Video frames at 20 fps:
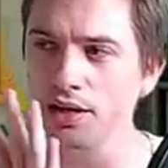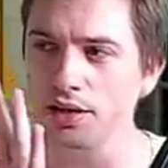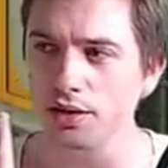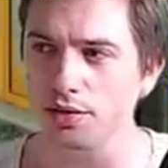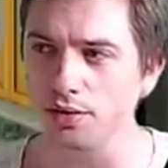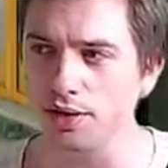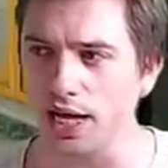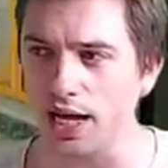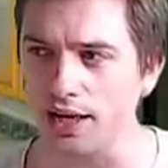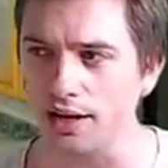
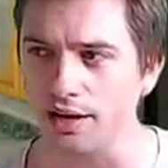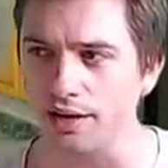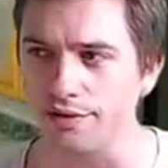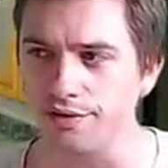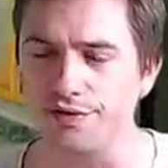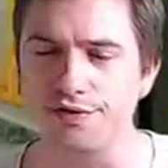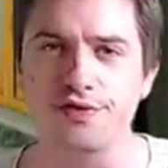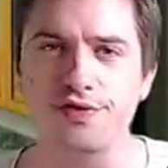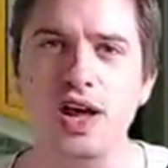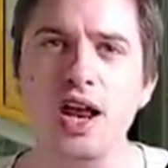you can
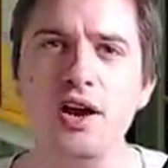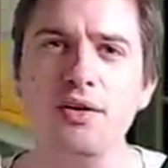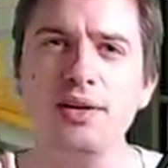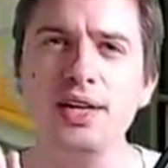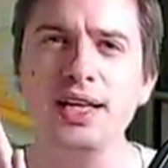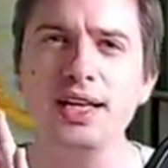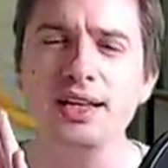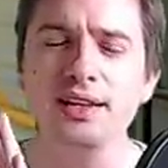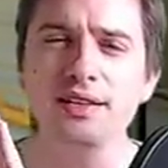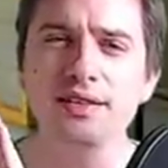very
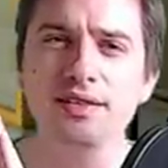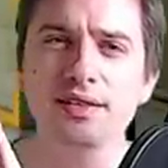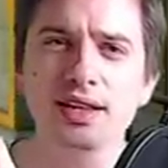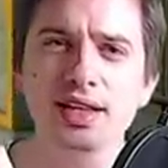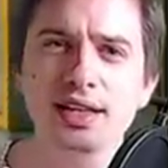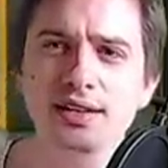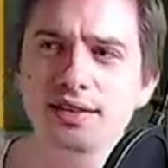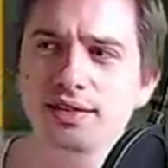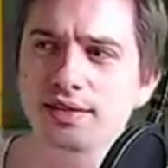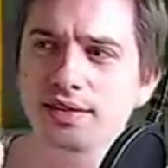
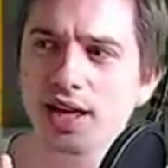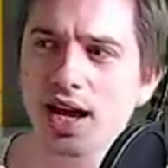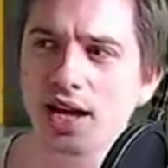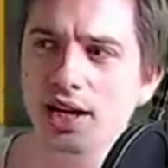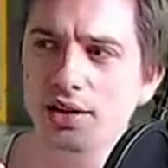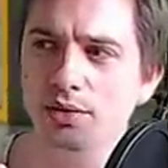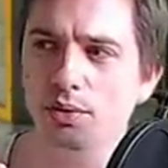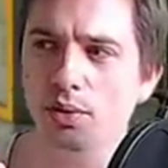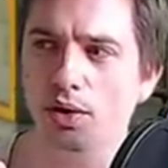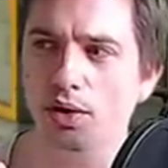easily
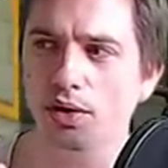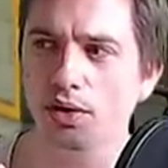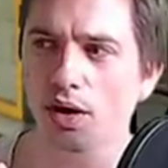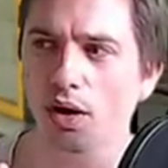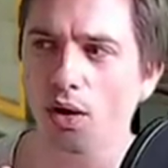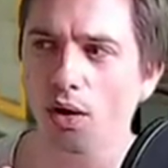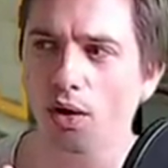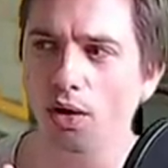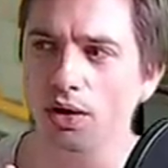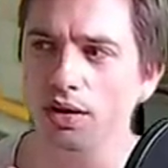sidewalk
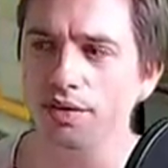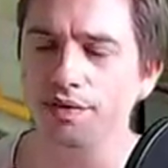all of